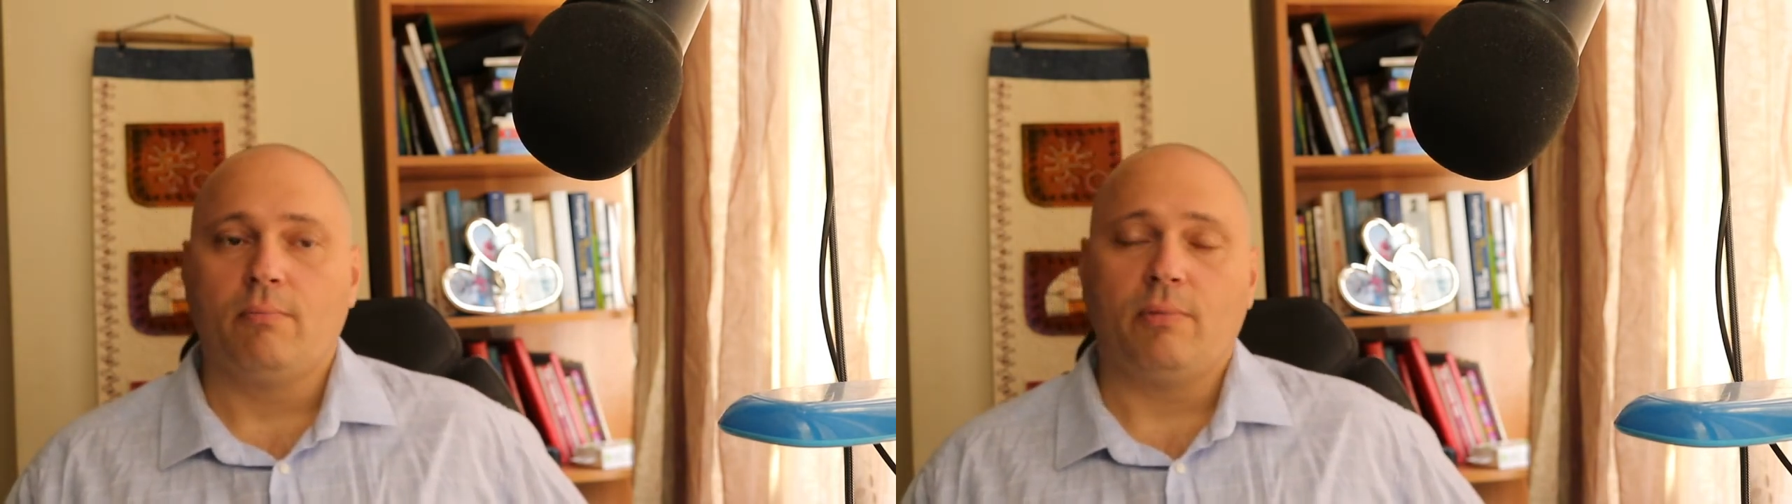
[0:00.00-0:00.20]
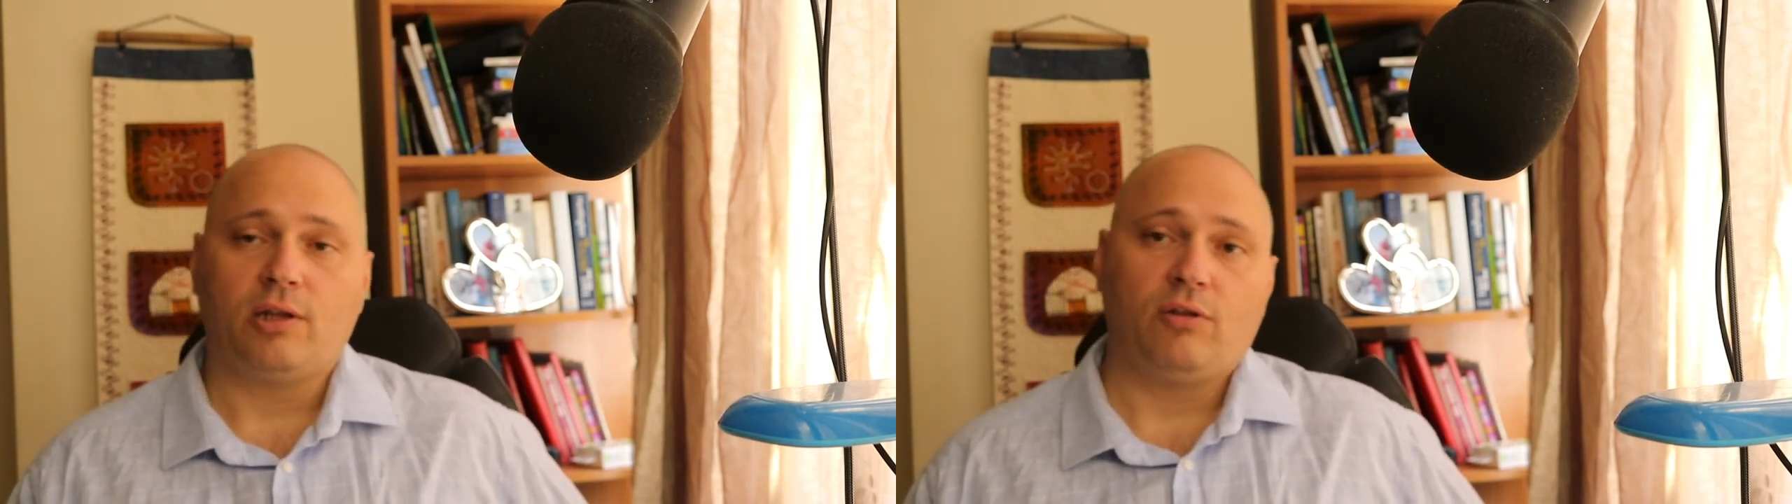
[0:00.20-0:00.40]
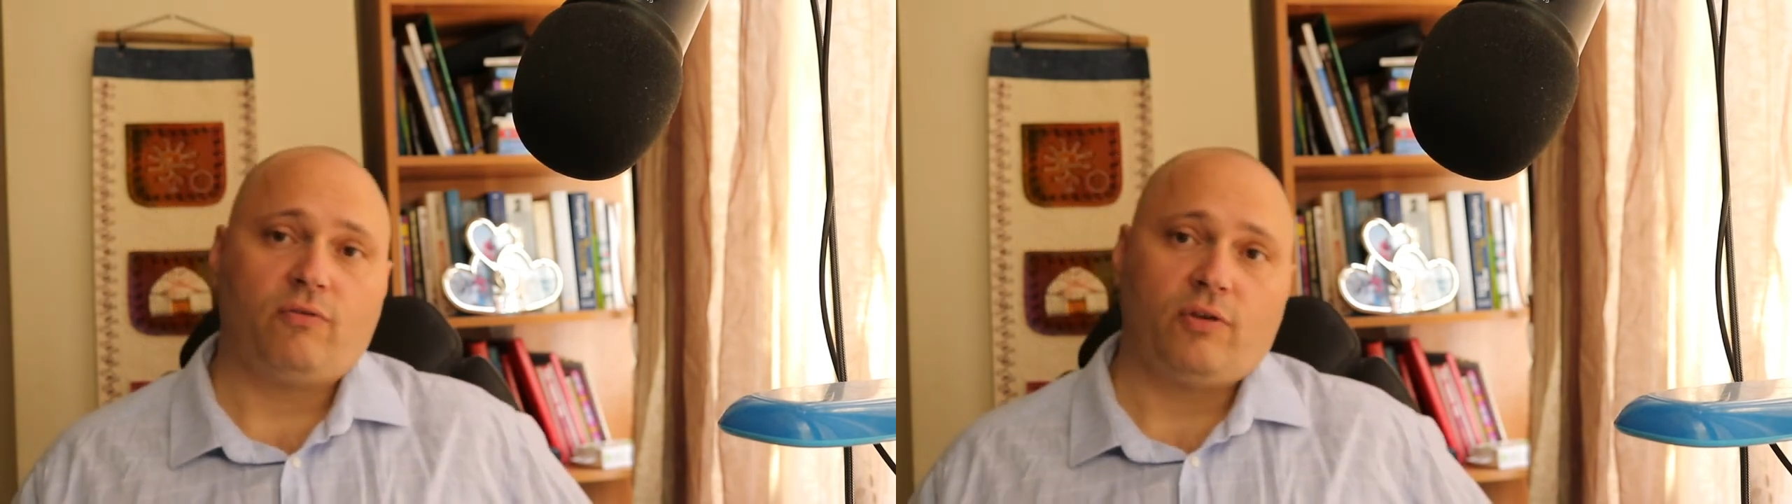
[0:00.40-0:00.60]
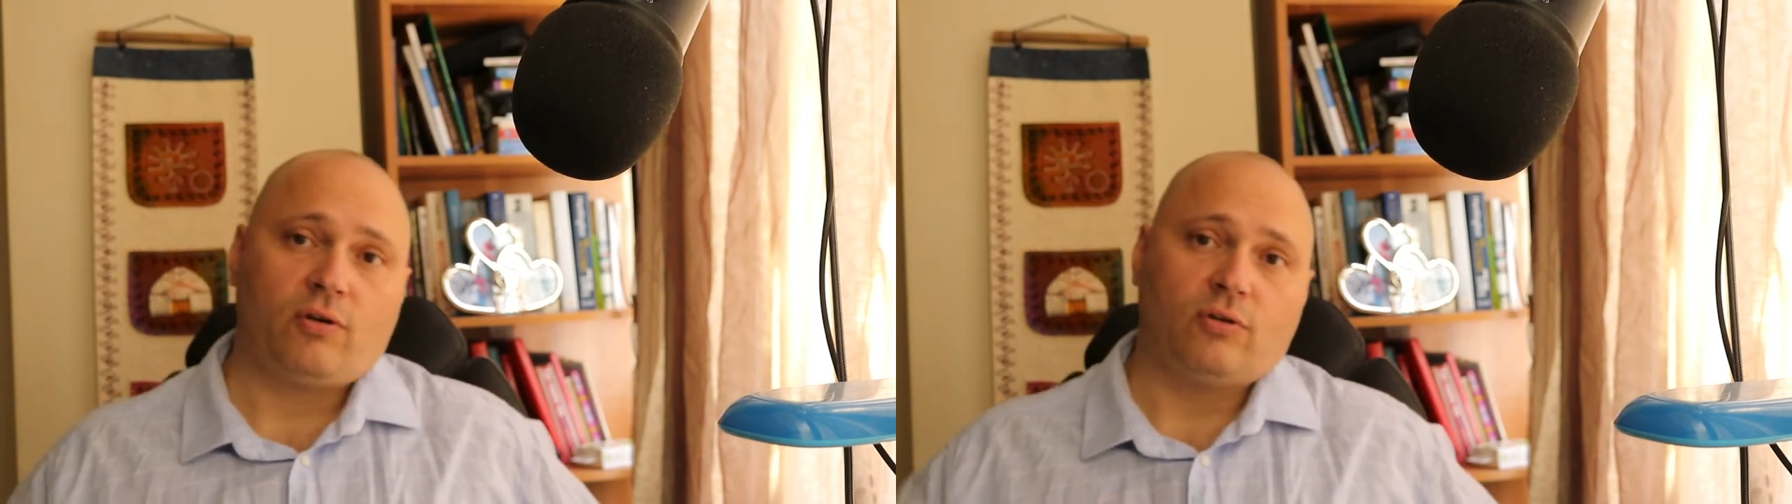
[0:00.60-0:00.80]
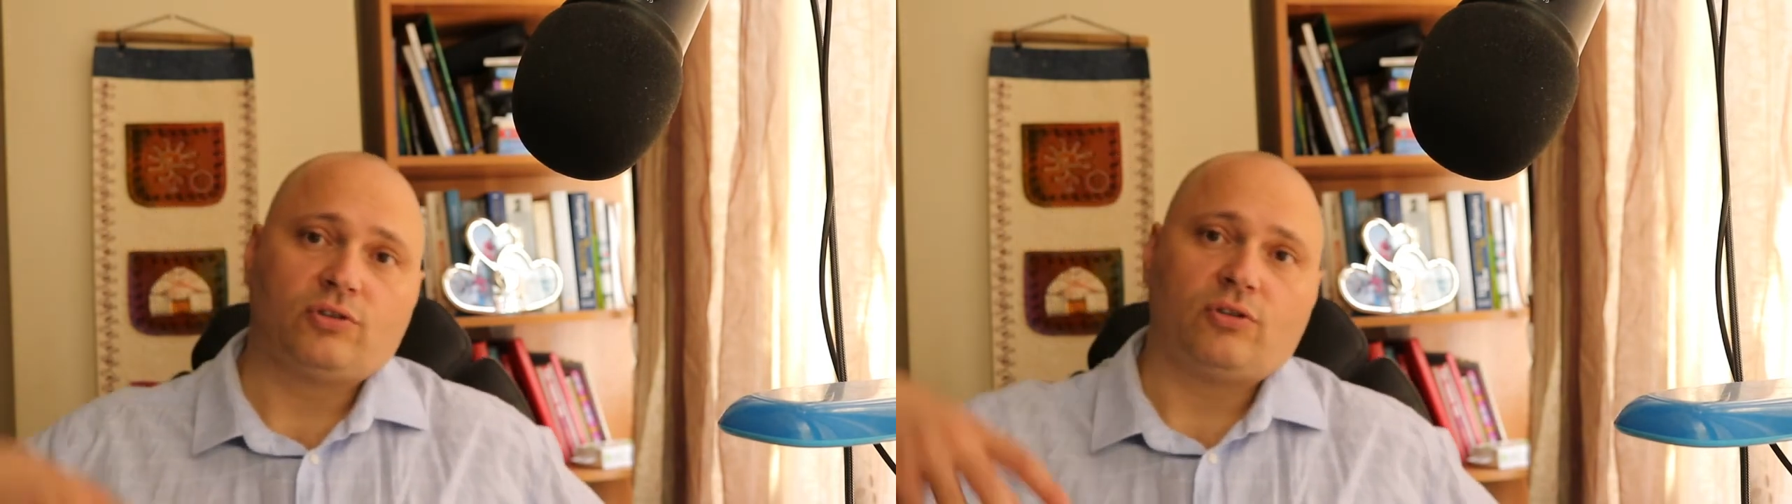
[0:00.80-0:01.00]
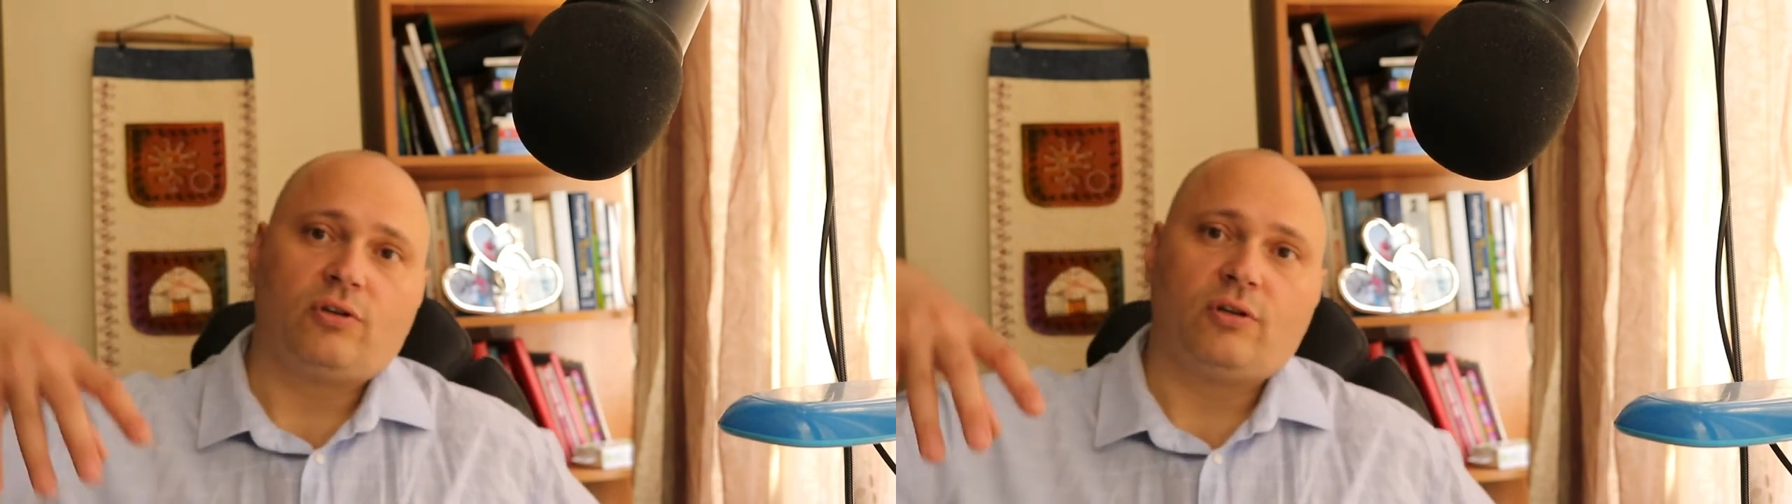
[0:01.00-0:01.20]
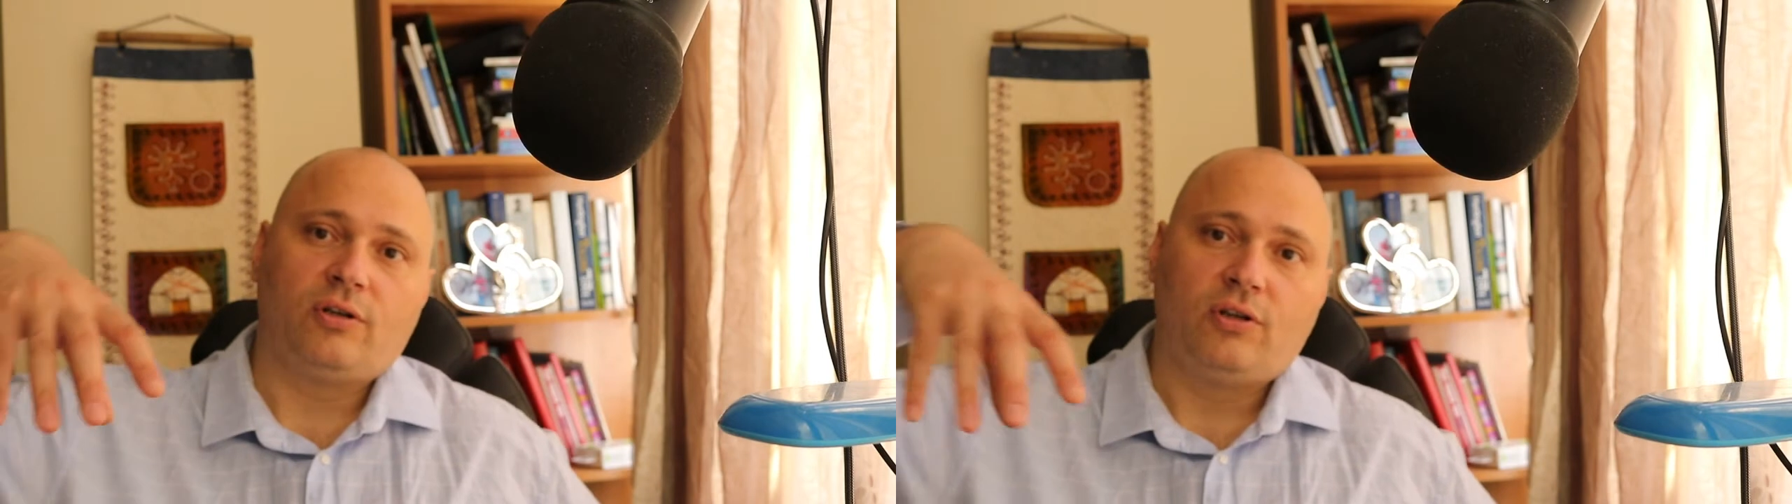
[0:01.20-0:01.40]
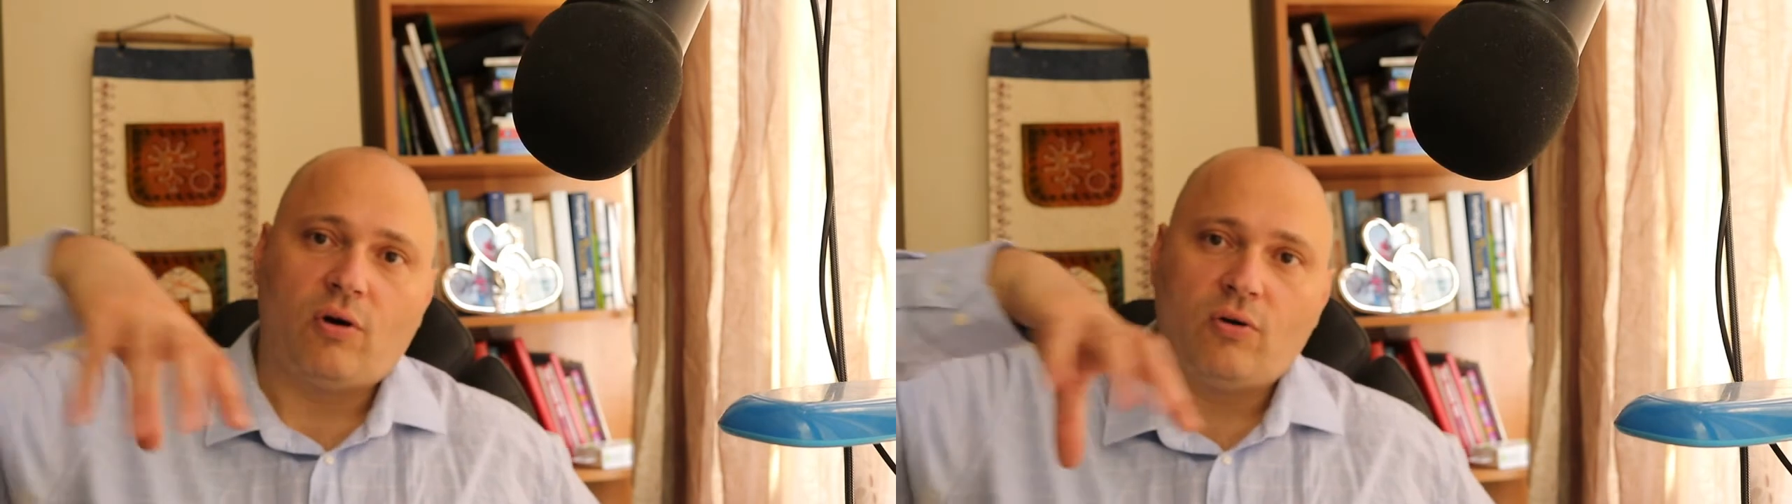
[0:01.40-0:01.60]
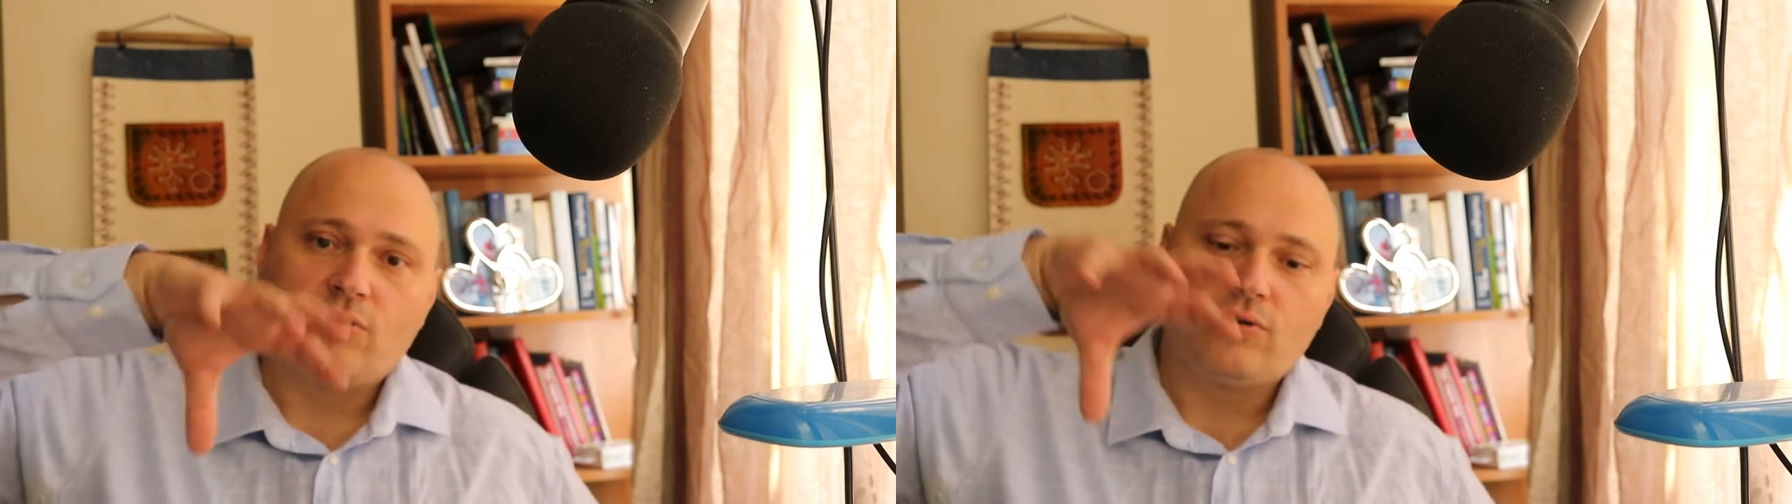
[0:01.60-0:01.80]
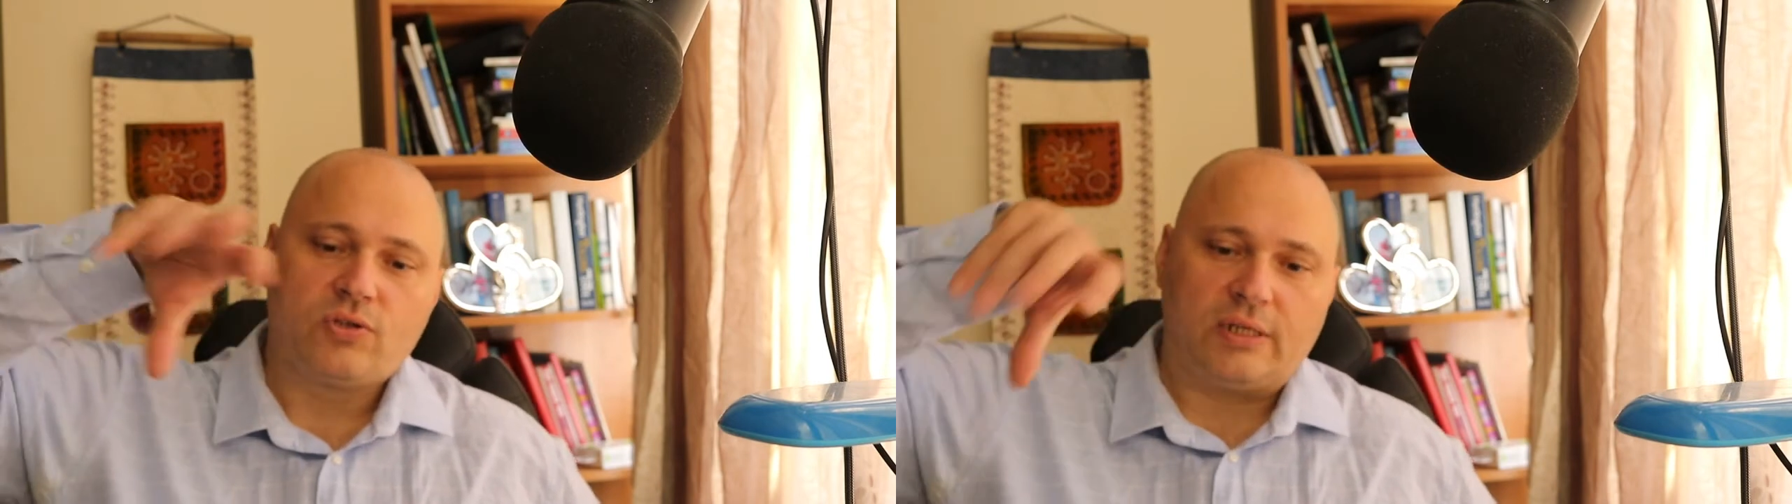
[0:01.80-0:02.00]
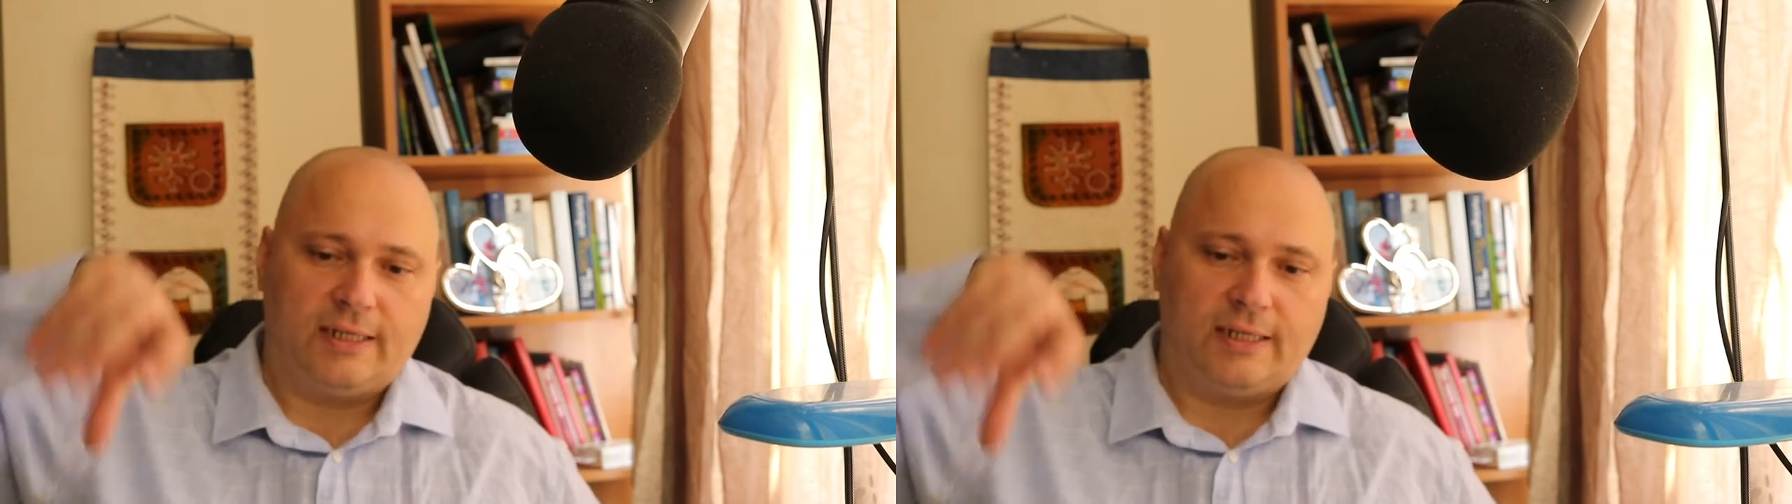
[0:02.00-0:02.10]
But if you concern those,